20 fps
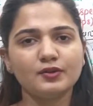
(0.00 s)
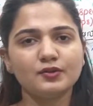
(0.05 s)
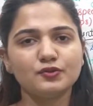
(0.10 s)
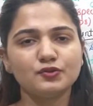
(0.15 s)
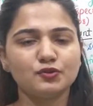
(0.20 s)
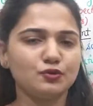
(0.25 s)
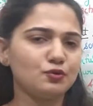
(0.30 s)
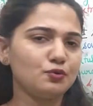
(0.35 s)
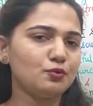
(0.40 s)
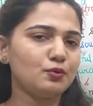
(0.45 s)

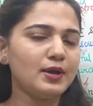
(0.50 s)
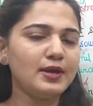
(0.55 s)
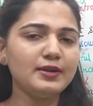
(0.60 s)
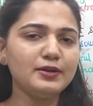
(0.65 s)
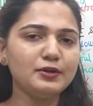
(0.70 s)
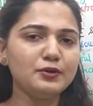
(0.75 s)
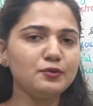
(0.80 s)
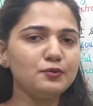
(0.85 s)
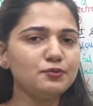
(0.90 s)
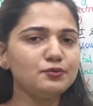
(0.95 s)
So you
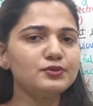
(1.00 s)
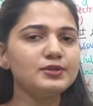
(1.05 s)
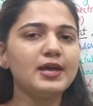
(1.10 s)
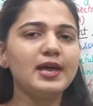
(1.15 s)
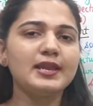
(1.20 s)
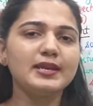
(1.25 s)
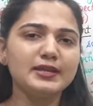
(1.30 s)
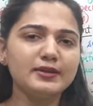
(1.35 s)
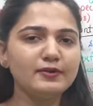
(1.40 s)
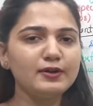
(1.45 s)
can use
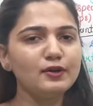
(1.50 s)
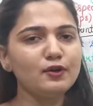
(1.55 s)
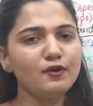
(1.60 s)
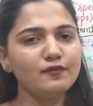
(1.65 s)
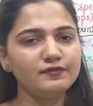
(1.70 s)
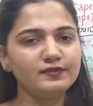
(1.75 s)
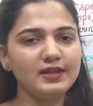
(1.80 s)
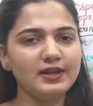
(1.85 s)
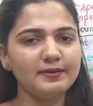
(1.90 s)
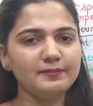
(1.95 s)
any one
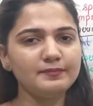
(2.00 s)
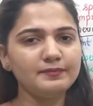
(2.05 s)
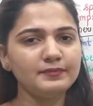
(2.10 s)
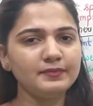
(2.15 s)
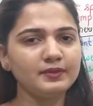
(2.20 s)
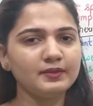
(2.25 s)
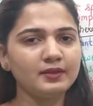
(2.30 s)
of them,